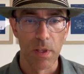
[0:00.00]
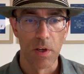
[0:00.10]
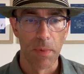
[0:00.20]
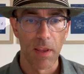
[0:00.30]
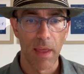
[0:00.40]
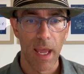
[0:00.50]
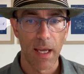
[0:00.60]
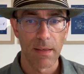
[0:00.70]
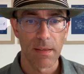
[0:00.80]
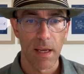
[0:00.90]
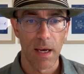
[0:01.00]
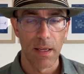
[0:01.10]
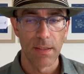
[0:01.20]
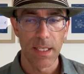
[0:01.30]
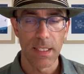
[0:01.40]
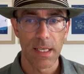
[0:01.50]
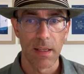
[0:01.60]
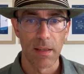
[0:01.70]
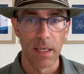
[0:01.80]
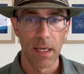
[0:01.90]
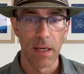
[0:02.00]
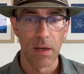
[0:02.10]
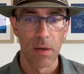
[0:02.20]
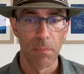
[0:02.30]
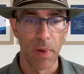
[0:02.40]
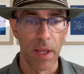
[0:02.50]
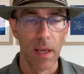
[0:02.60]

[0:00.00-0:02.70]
bit of that detail in here, but